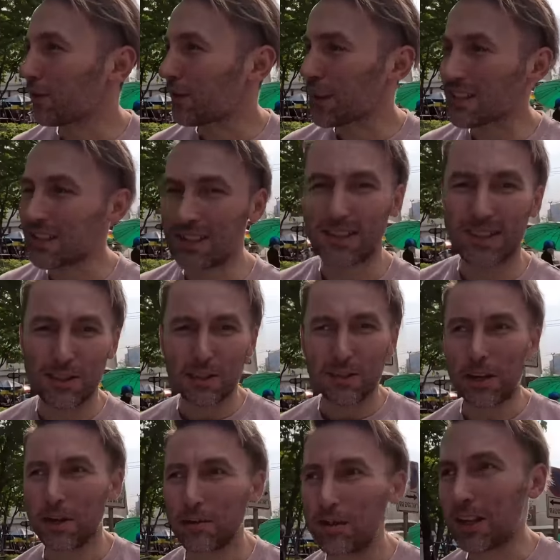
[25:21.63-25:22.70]
phrases
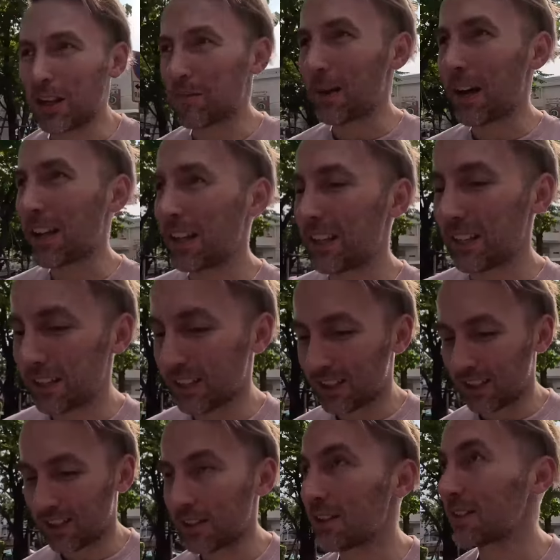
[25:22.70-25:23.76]
to help me get by here
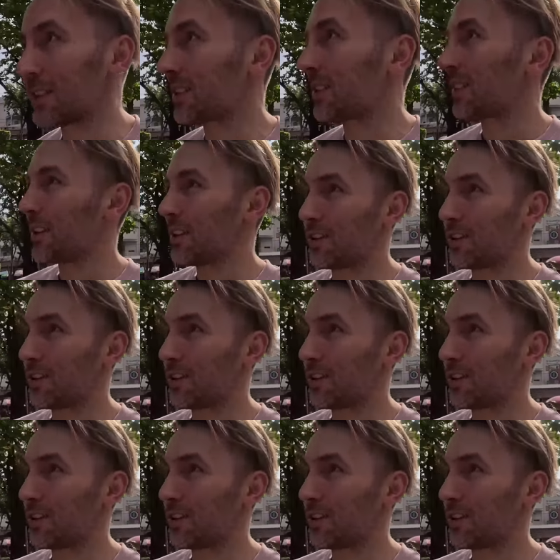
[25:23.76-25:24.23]
because